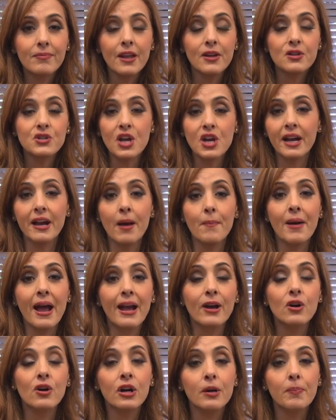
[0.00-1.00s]
Check out my
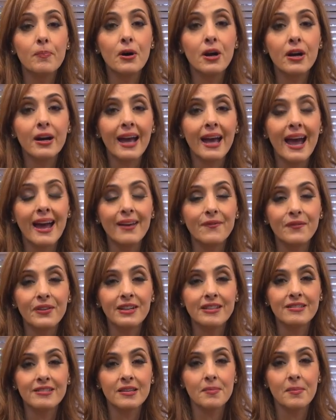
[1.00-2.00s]
cookbook at
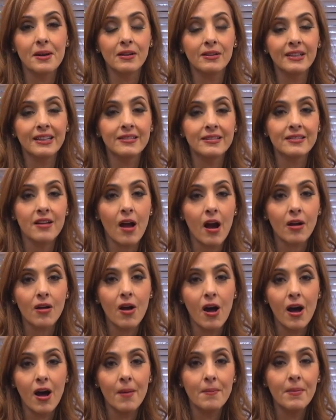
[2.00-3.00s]

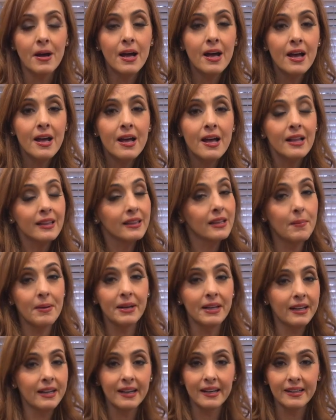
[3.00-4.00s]
feastinthemiddleeast.com.
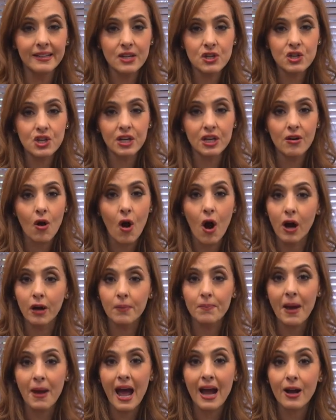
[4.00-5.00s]
Limited edition,
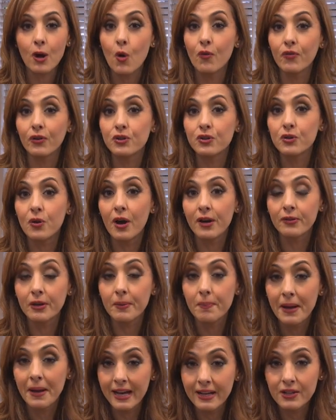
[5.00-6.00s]
hardback, over 200
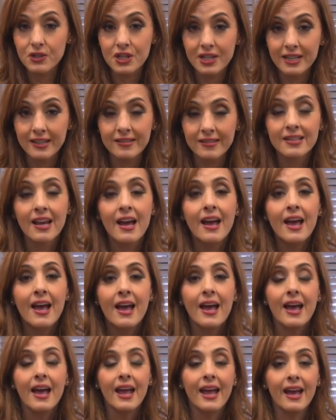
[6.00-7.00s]
pages.
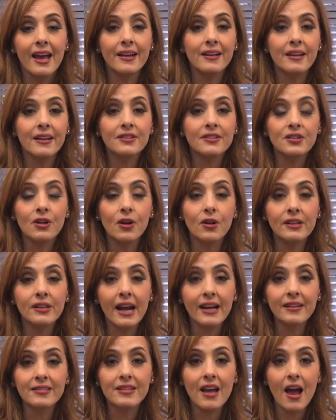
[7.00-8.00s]
And until
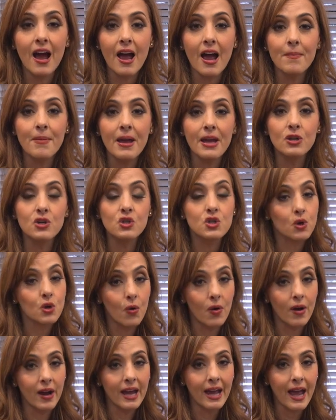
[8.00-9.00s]
next time,
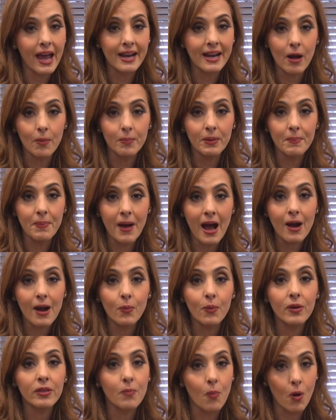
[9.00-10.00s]
enjoy, and I'll be back
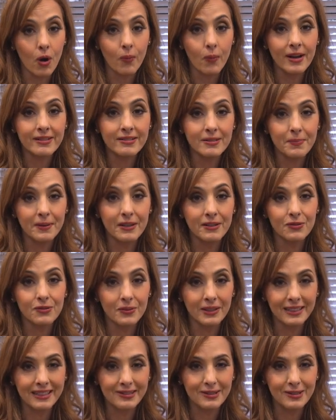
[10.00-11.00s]
with more recipes
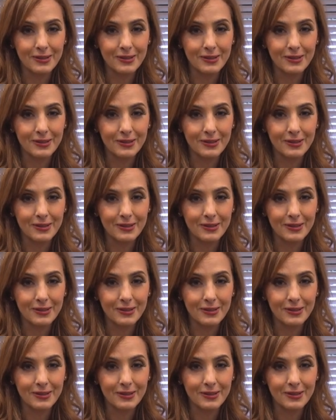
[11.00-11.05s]
really